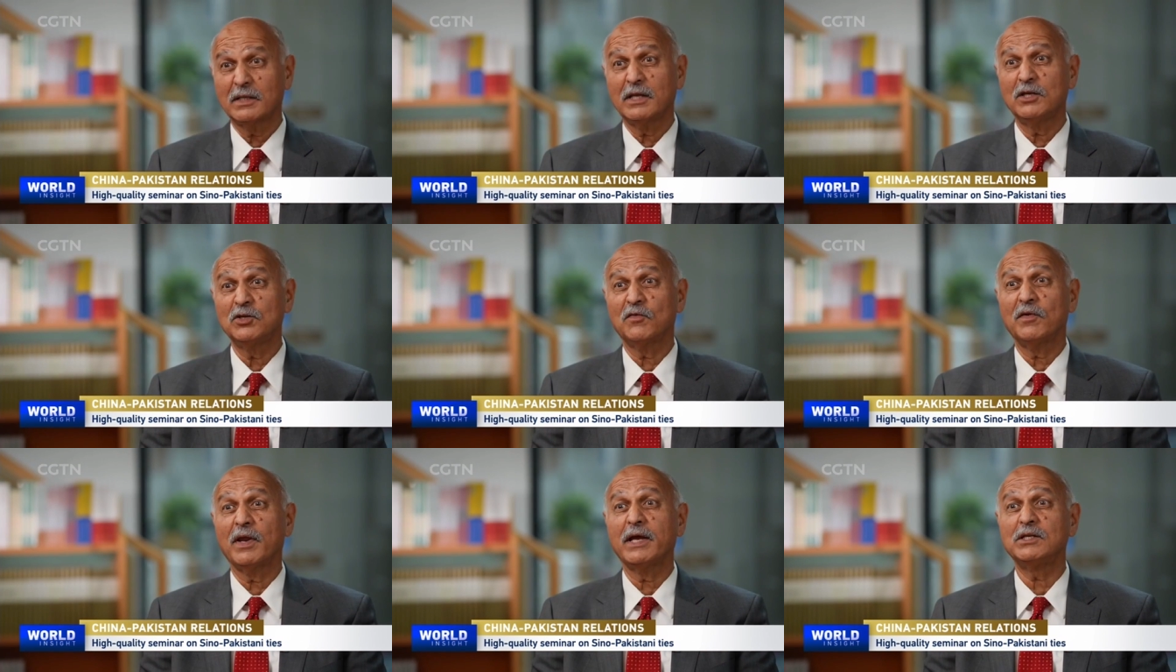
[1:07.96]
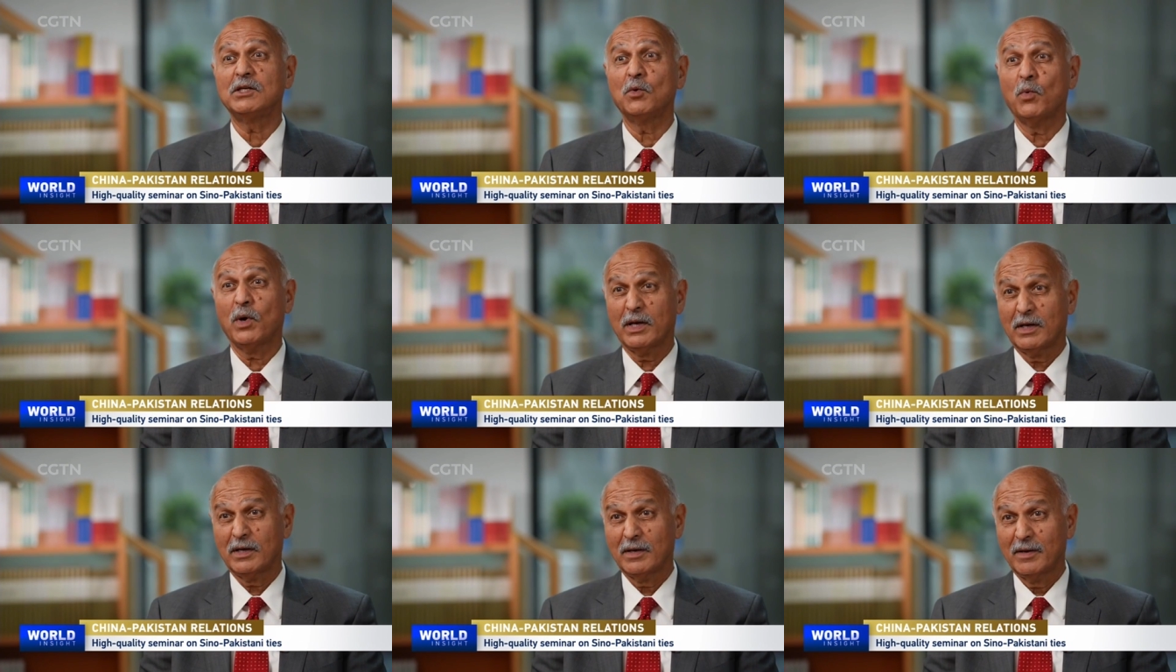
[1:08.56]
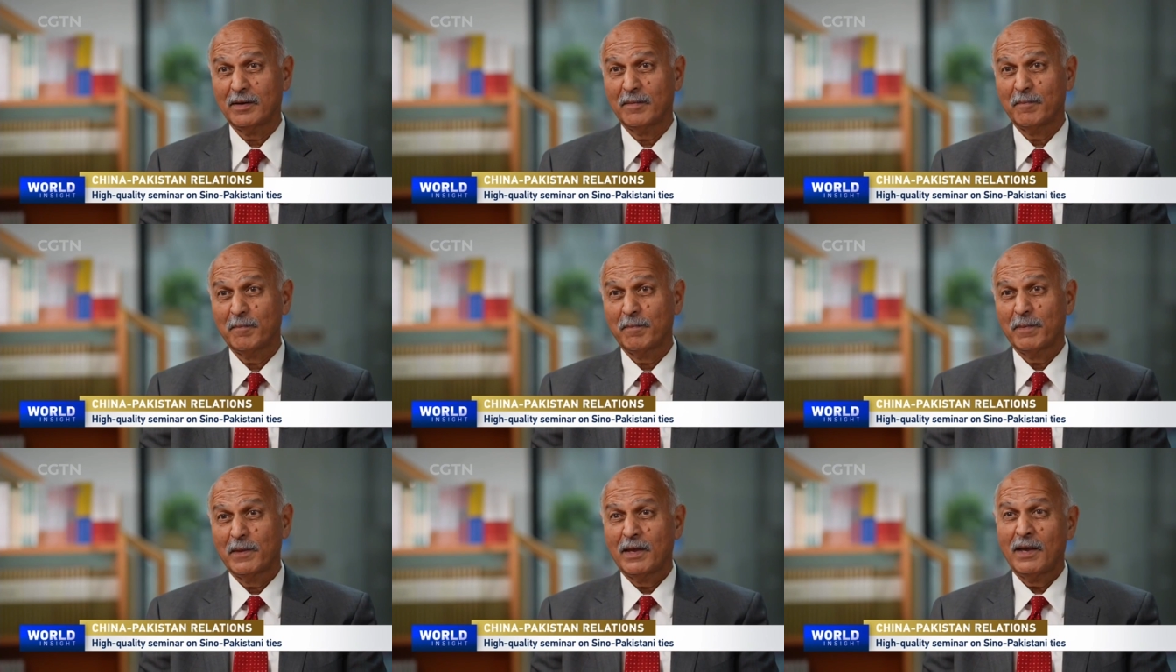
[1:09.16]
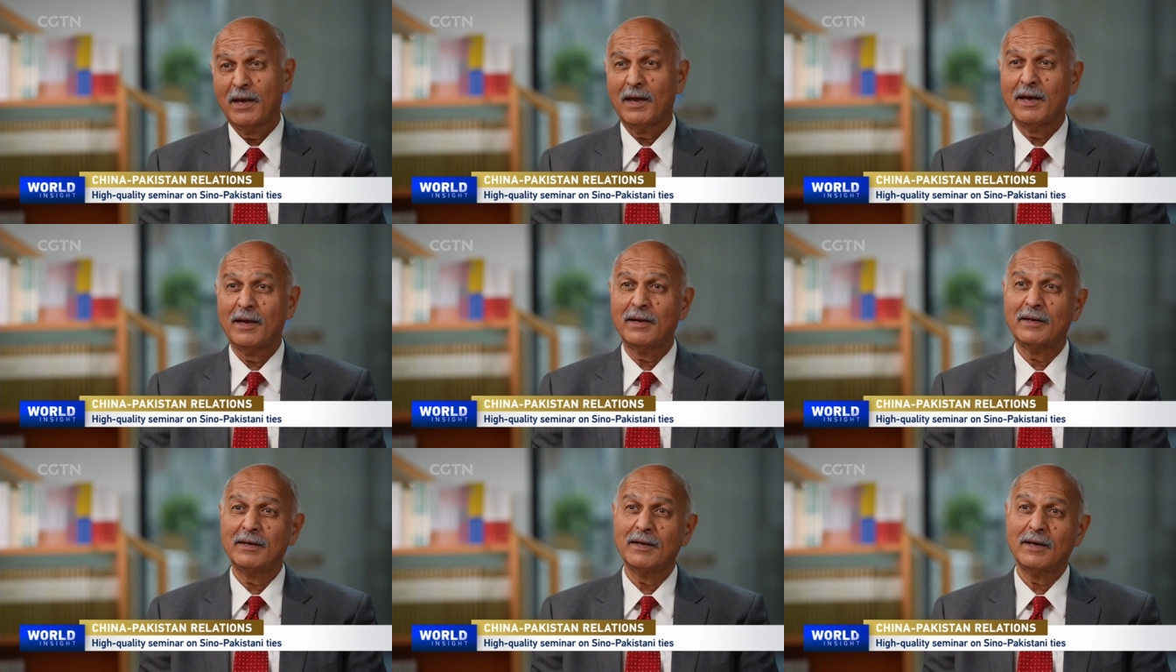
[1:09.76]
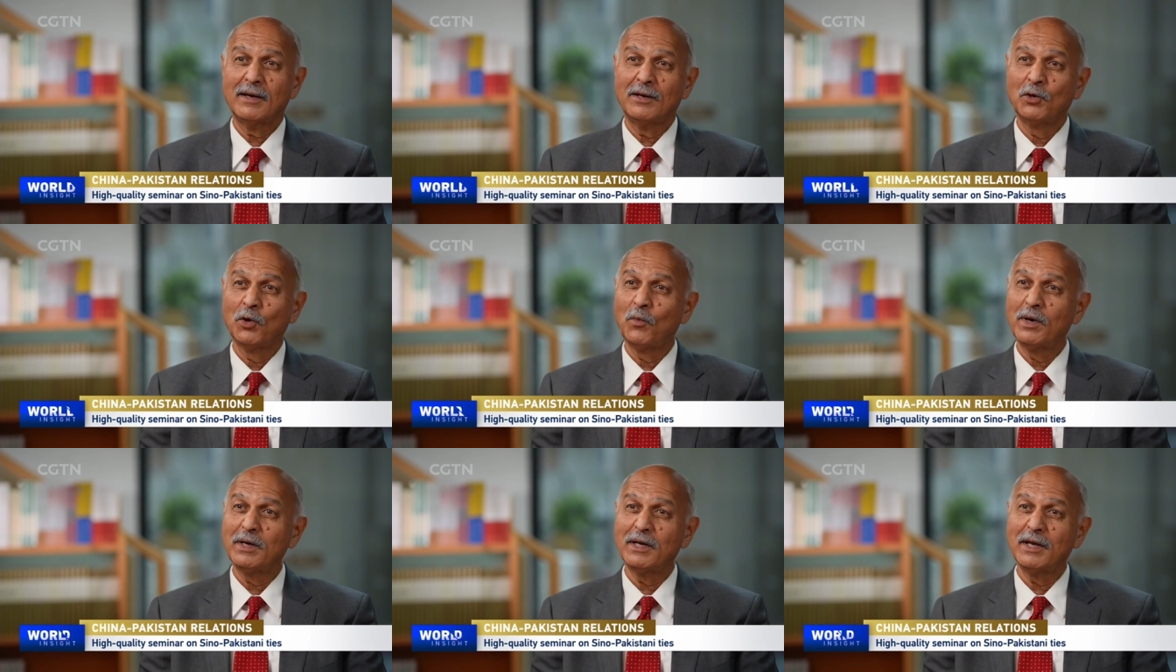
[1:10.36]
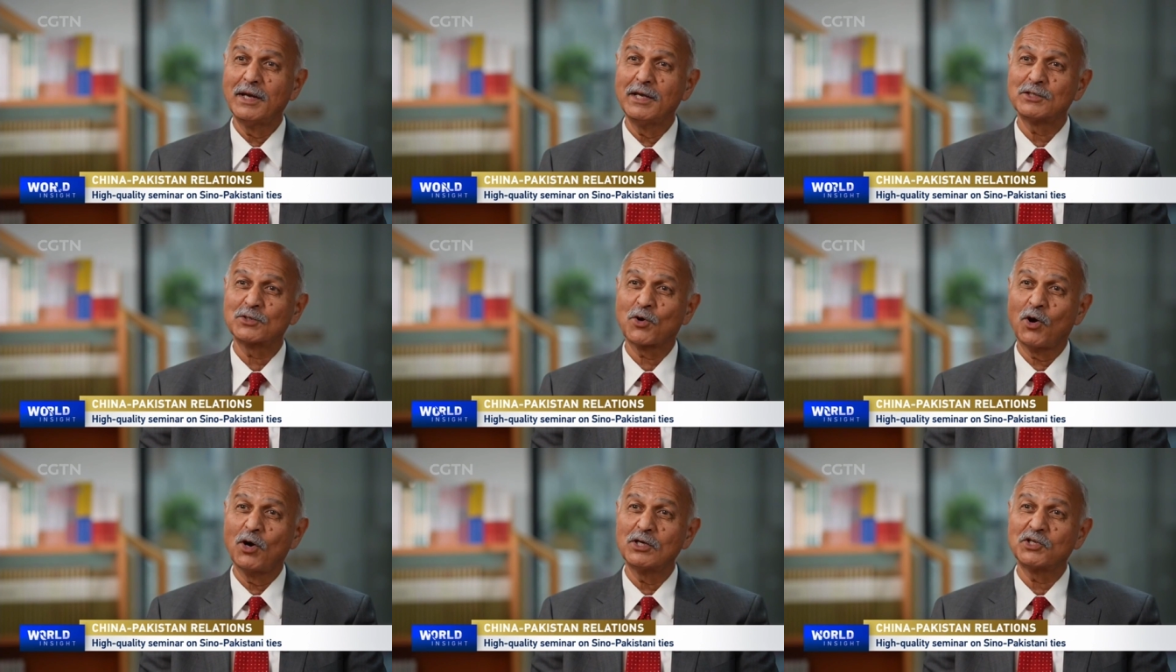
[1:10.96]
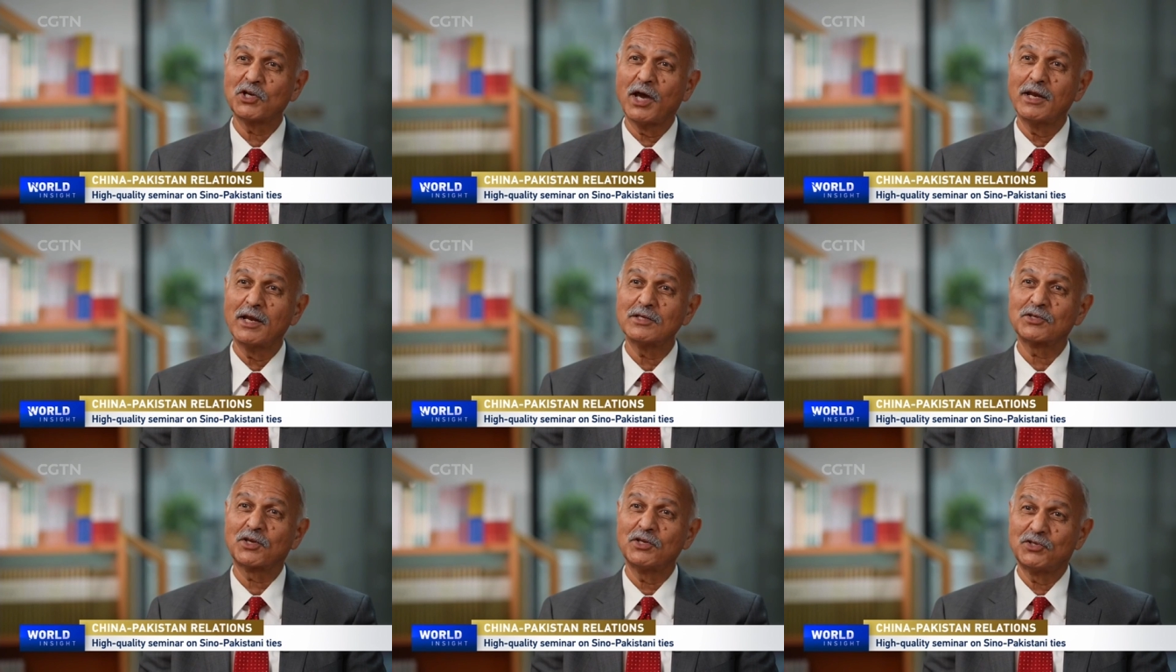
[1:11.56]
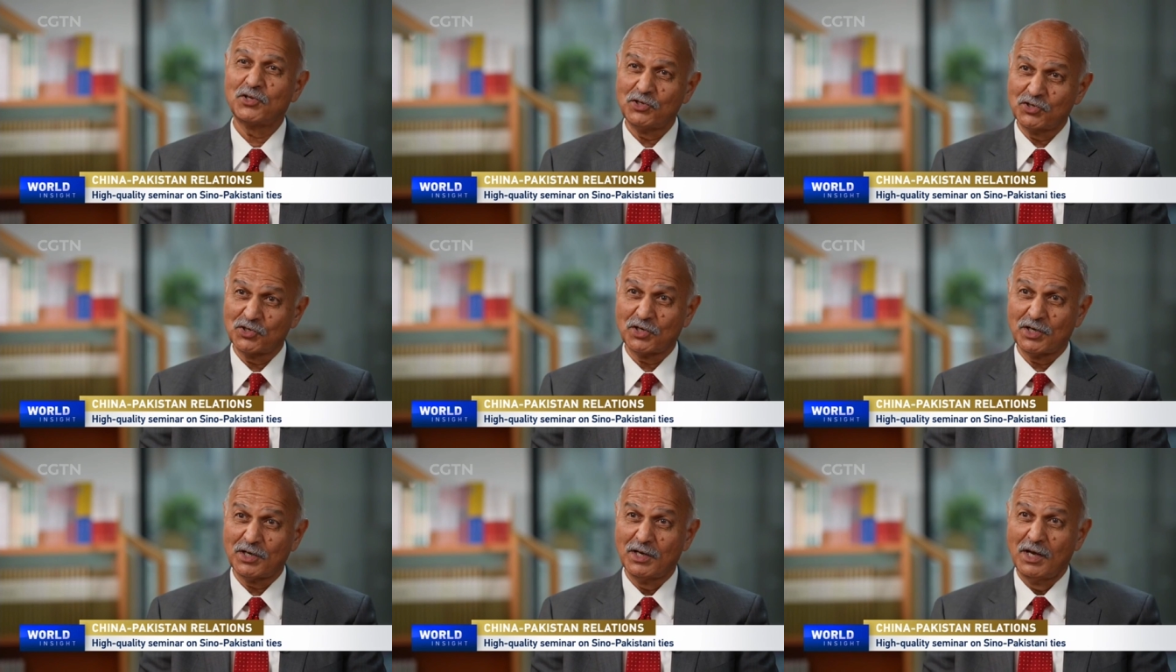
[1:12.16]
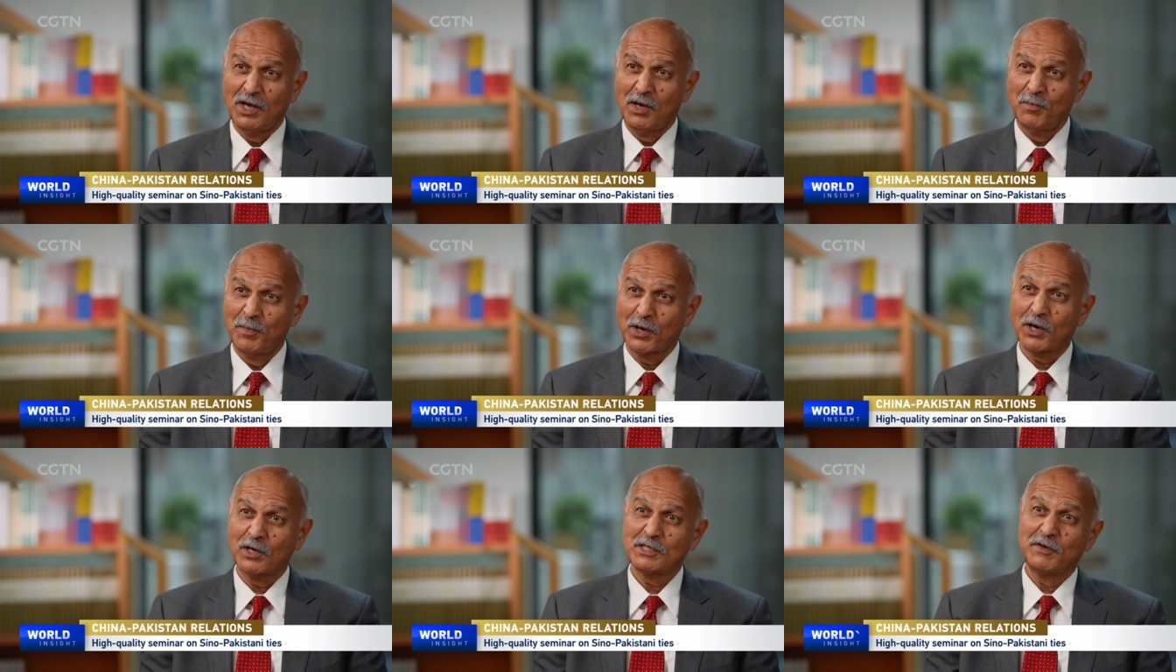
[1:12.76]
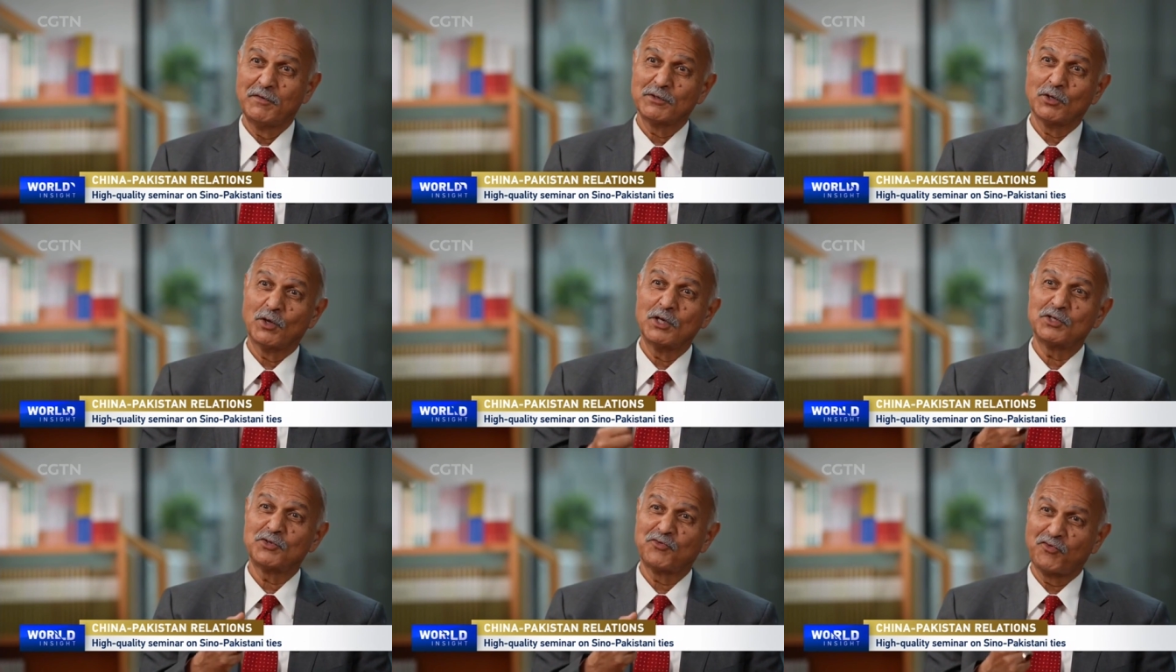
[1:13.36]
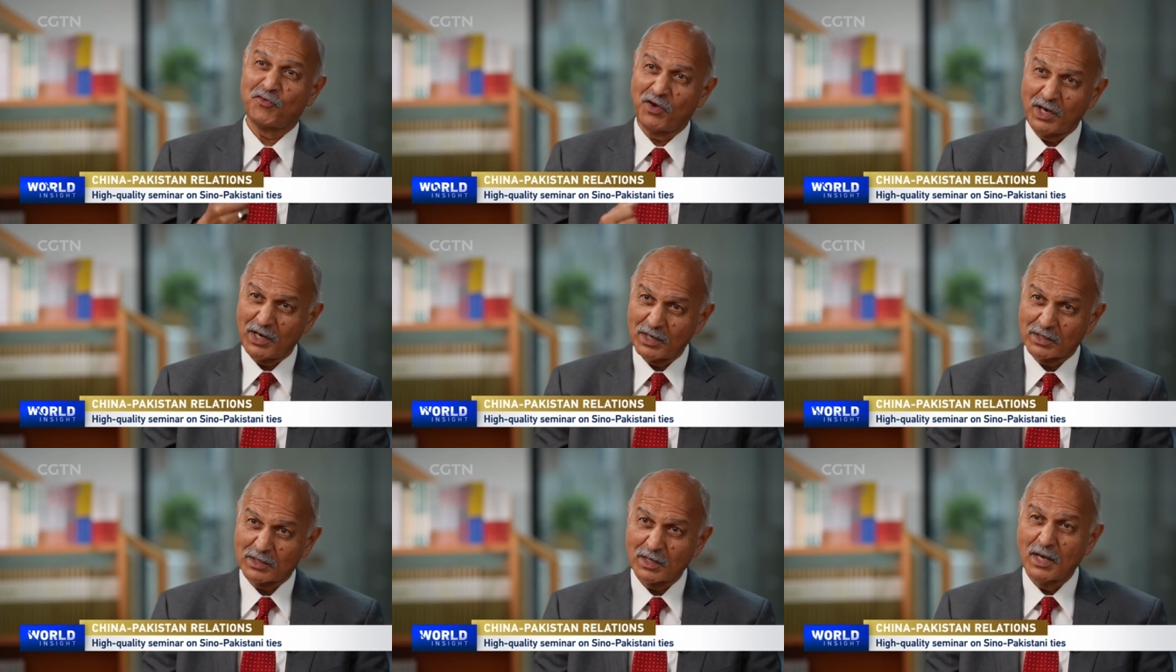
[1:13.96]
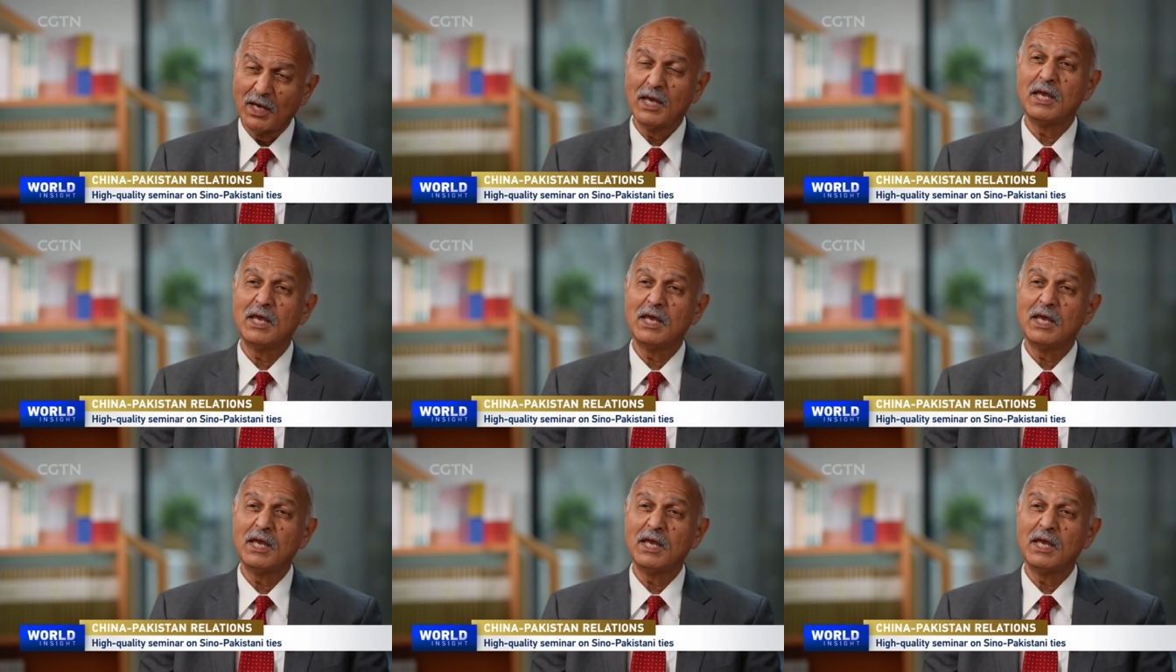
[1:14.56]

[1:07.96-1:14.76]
at the age of 91. And uh, no wonder he's called China's Kissinger because he was on his feet,